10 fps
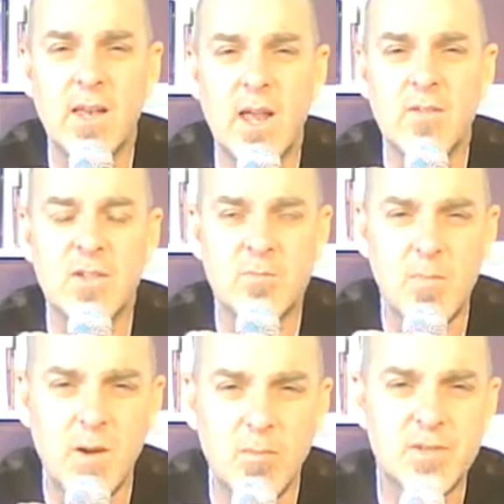And, and
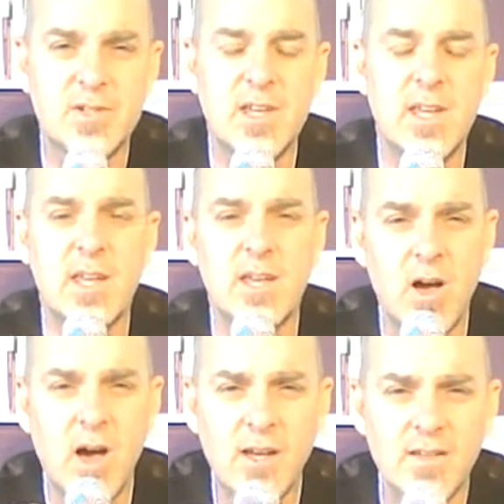this man was
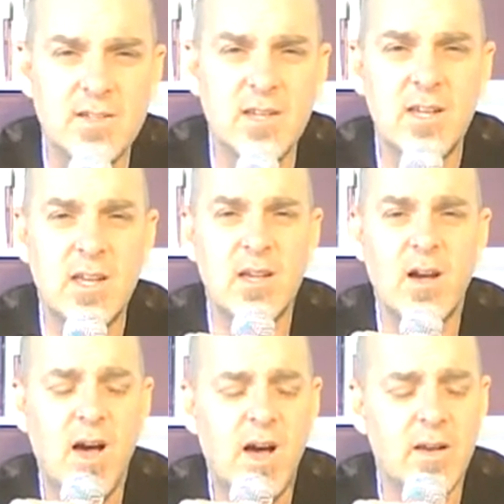seeking God,
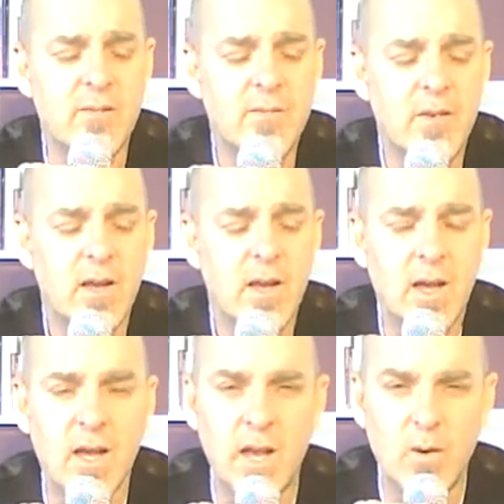seeking God
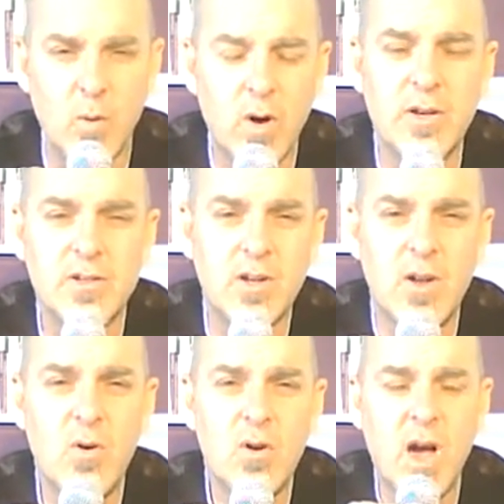and, and wanted
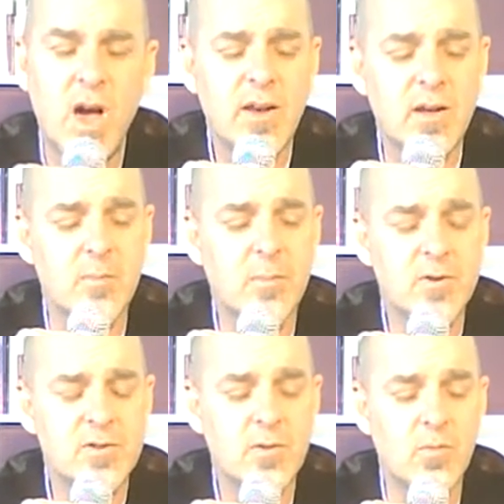to know God in
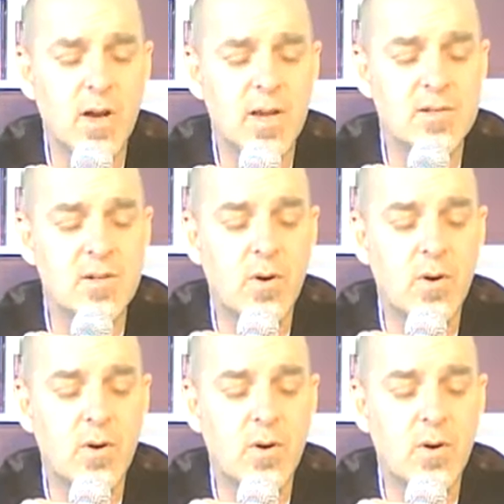a personal way.